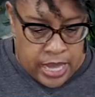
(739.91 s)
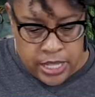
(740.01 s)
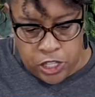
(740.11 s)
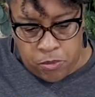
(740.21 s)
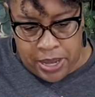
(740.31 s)

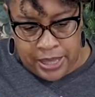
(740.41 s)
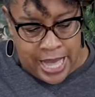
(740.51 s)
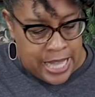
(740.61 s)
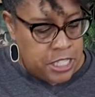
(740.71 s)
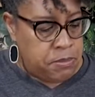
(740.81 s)
And so my
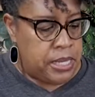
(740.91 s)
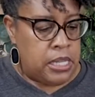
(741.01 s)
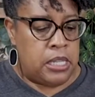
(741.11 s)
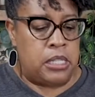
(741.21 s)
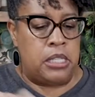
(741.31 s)
last
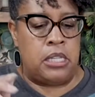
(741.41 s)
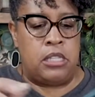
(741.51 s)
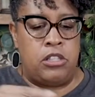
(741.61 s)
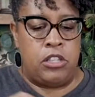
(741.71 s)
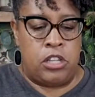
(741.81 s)
piece
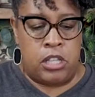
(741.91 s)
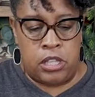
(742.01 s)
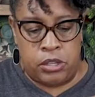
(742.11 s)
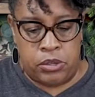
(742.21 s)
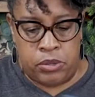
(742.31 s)
is to
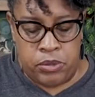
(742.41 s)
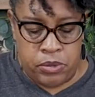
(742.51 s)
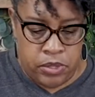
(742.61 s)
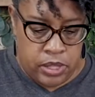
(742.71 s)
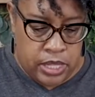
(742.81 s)
glue
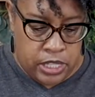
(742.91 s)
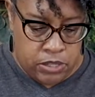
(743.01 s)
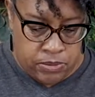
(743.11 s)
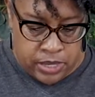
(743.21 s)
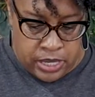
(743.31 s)

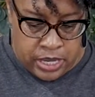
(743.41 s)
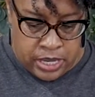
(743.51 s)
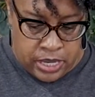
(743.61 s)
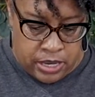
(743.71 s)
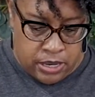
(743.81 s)
this one
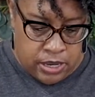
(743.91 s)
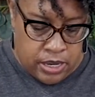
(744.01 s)
in.